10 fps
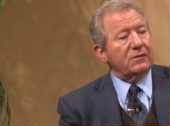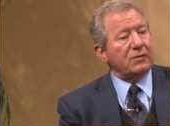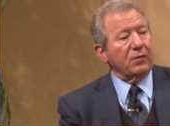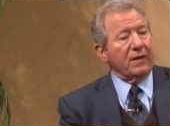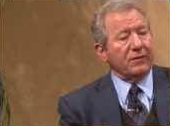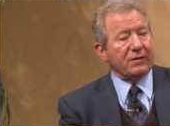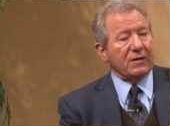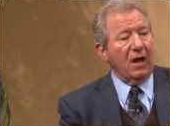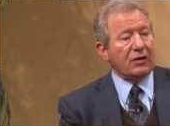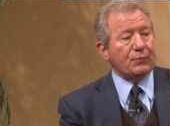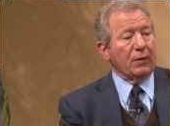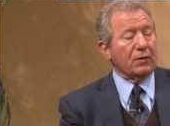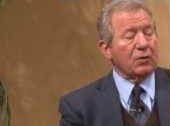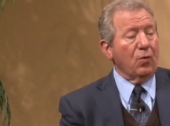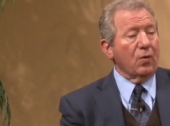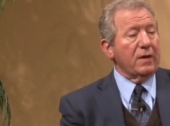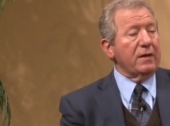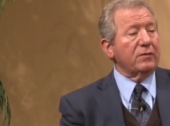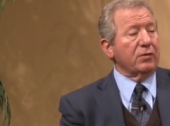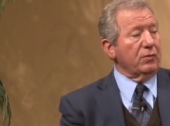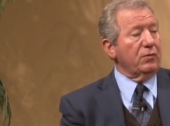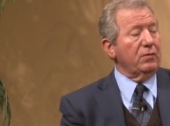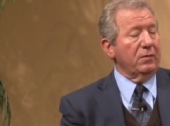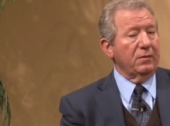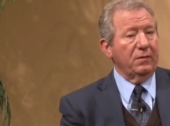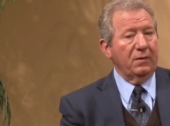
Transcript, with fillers: So there's a gospel according to